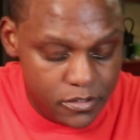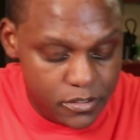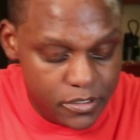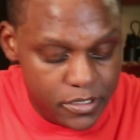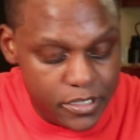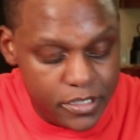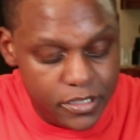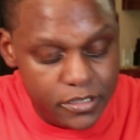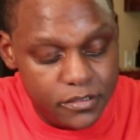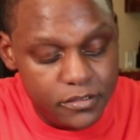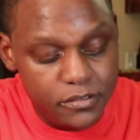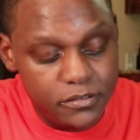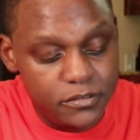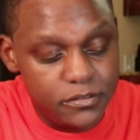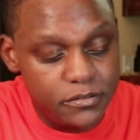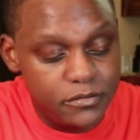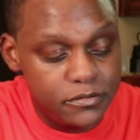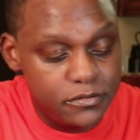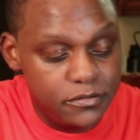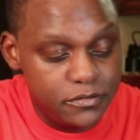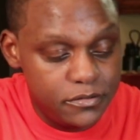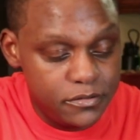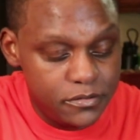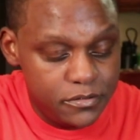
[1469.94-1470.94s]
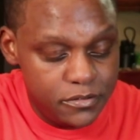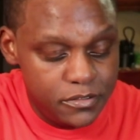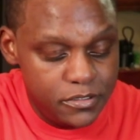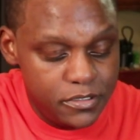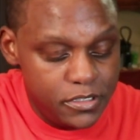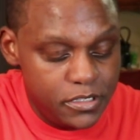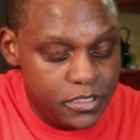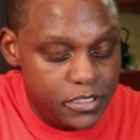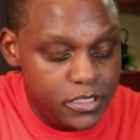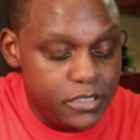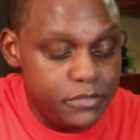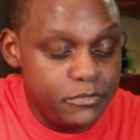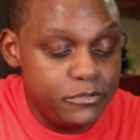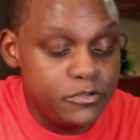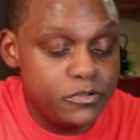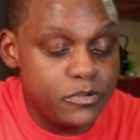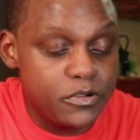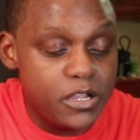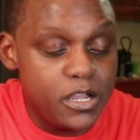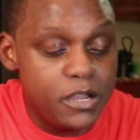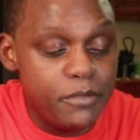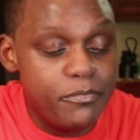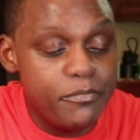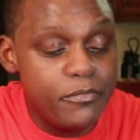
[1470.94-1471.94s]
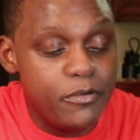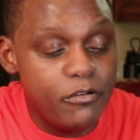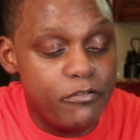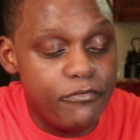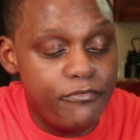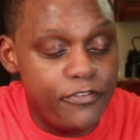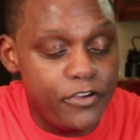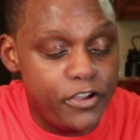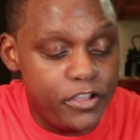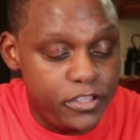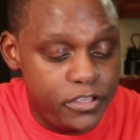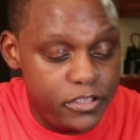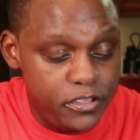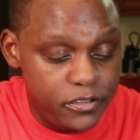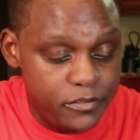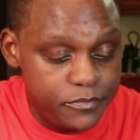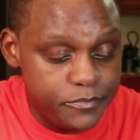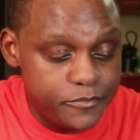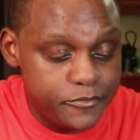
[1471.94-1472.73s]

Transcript: Okay. We'll do a couple more for you.